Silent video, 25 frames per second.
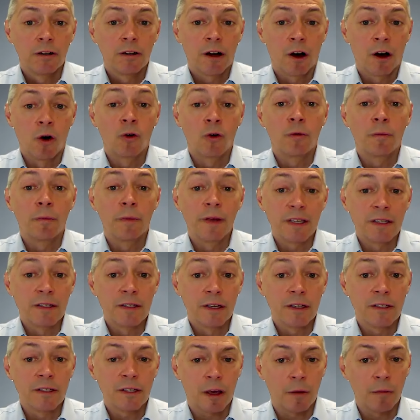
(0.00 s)
own
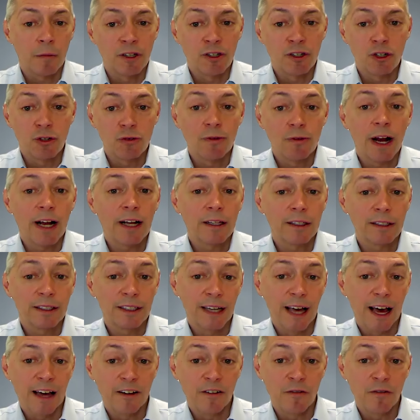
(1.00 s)
business coming
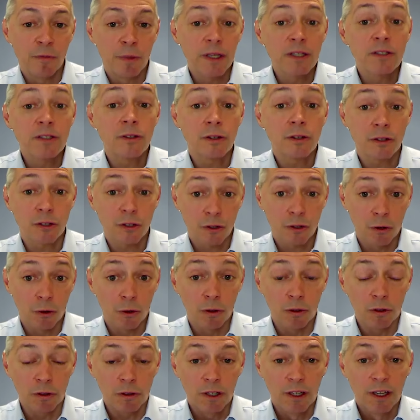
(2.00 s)
directly out of business
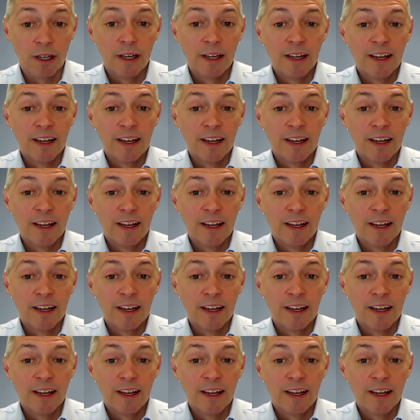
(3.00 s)
school.